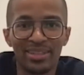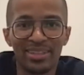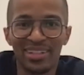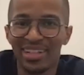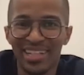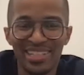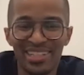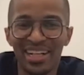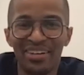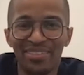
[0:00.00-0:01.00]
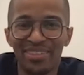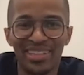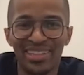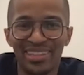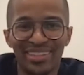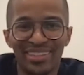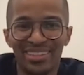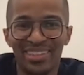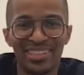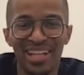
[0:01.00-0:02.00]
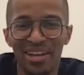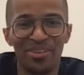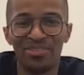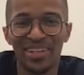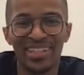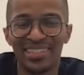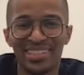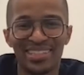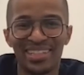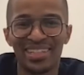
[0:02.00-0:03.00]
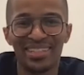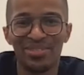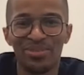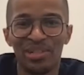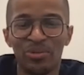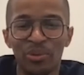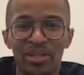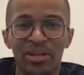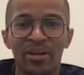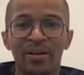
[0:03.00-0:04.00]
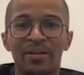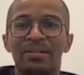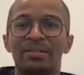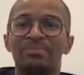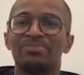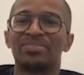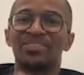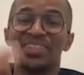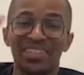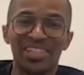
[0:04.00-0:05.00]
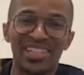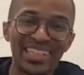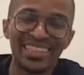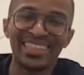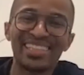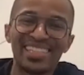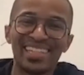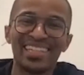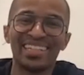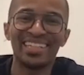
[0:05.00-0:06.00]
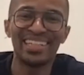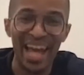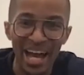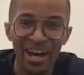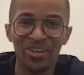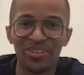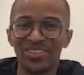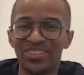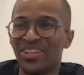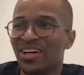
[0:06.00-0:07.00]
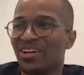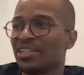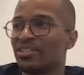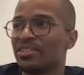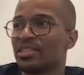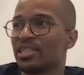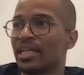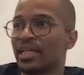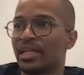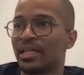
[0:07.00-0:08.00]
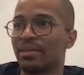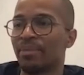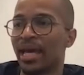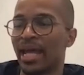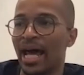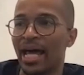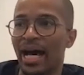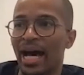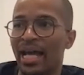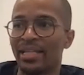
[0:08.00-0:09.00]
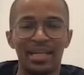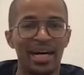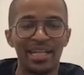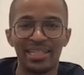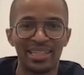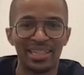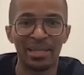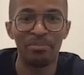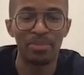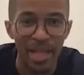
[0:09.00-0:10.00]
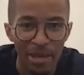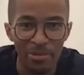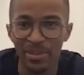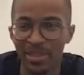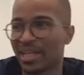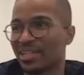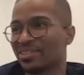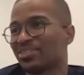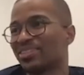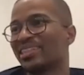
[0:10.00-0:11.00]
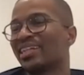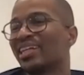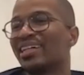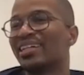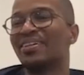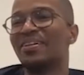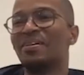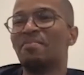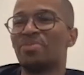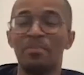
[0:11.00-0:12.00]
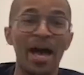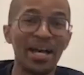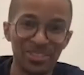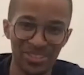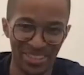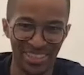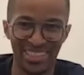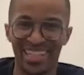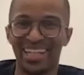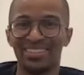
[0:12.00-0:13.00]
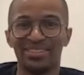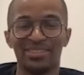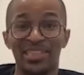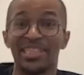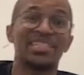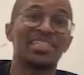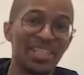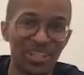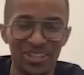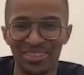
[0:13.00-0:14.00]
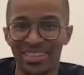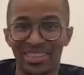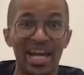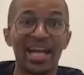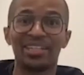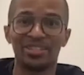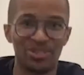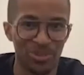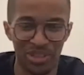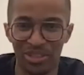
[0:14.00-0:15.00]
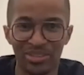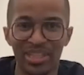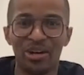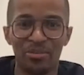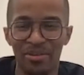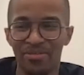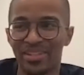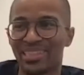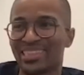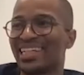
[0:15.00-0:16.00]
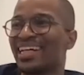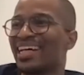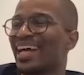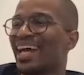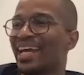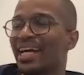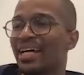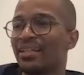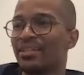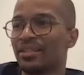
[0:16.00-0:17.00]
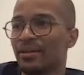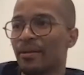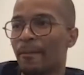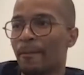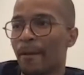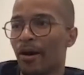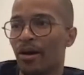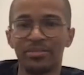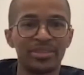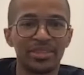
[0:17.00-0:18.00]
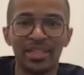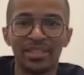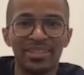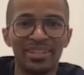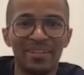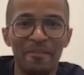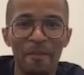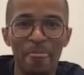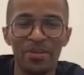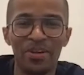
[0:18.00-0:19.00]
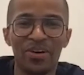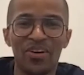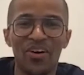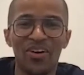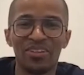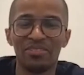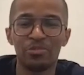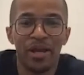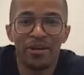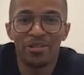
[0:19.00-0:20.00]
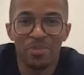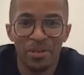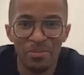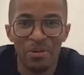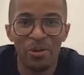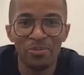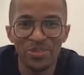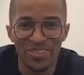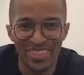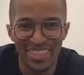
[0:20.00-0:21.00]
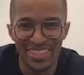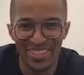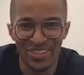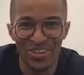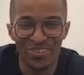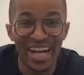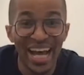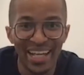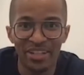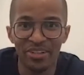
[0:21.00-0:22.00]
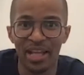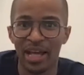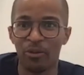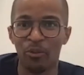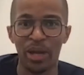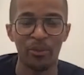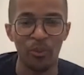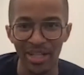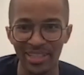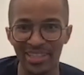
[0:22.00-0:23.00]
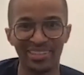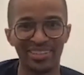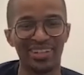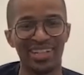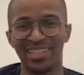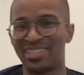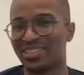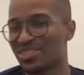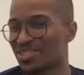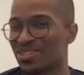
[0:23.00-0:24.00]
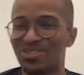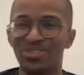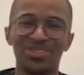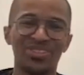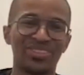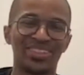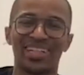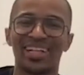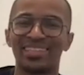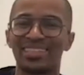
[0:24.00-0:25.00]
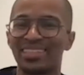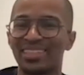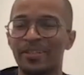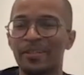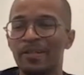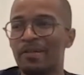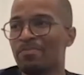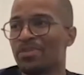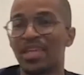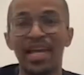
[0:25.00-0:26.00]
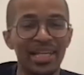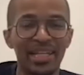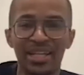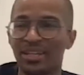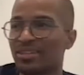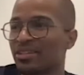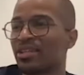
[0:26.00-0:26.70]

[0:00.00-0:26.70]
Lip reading: they're canceling everything. So there's not no fans. We are shutting this thing down, and you're just like, man, I didn't think the NBA would be canceled. And then the Masters gets canceled. Disney closes. Nike store closed. That hurt my feelings. And all of a sudden, all of these parents become homeschool teachers overnight. You're like, wait, what? They're canceling school. They're canceling daycare.